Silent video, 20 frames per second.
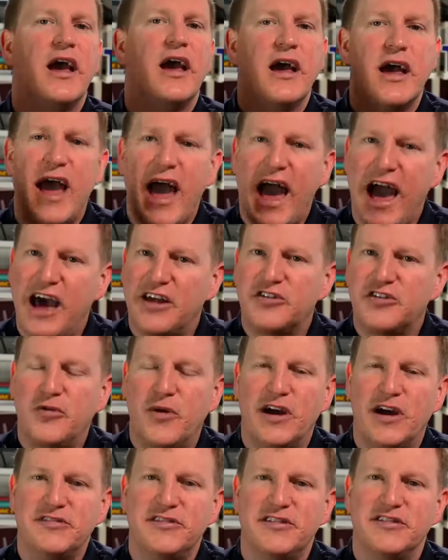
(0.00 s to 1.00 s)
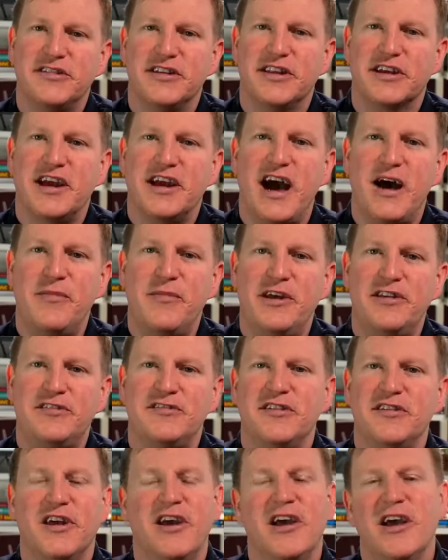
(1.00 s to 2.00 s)
ask questions in the
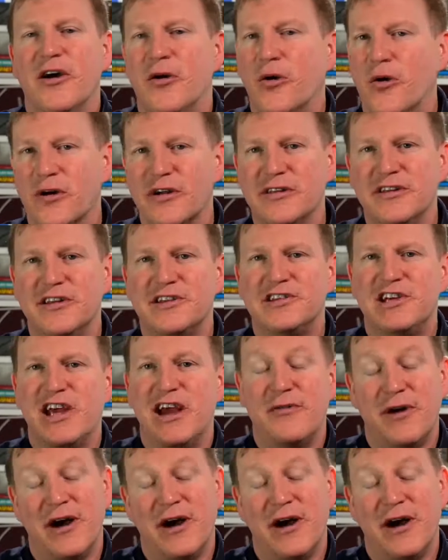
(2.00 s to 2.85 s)
comments or in the chat.